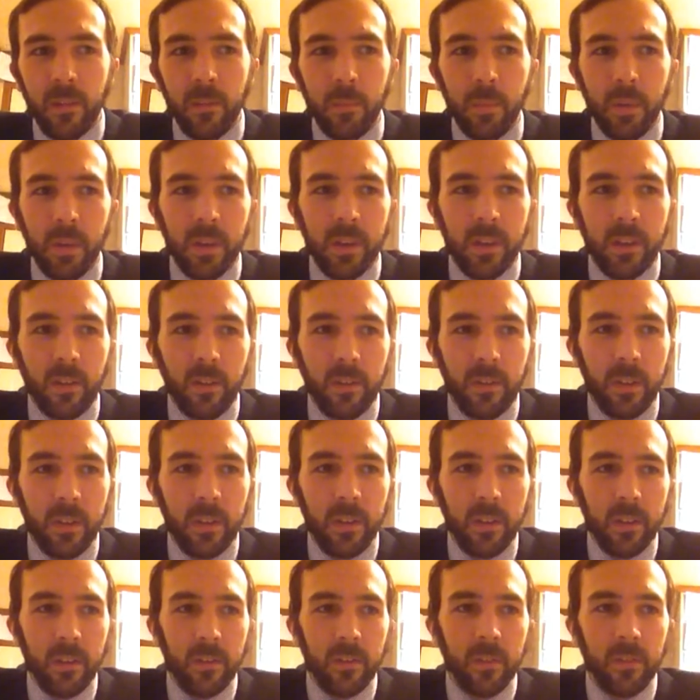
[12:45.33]
But
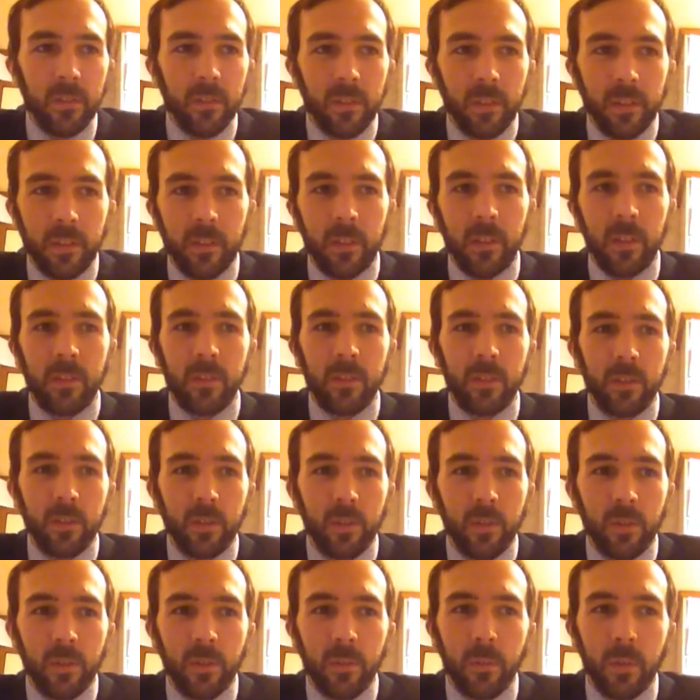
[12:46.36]
that it's a
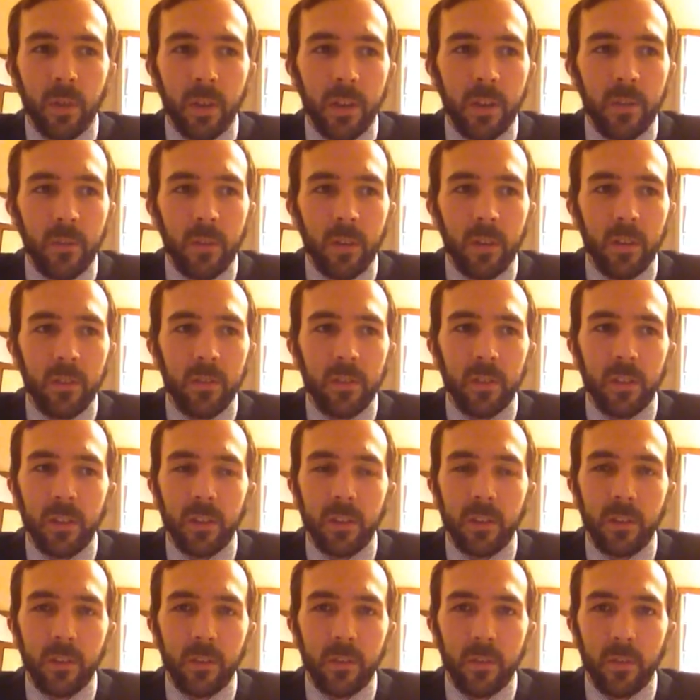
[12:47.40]
total brainwashing
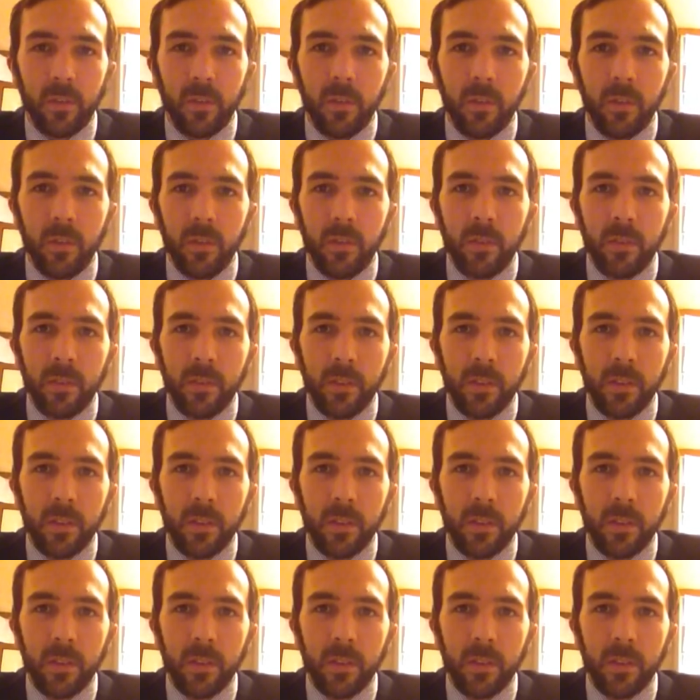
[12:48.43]
and control.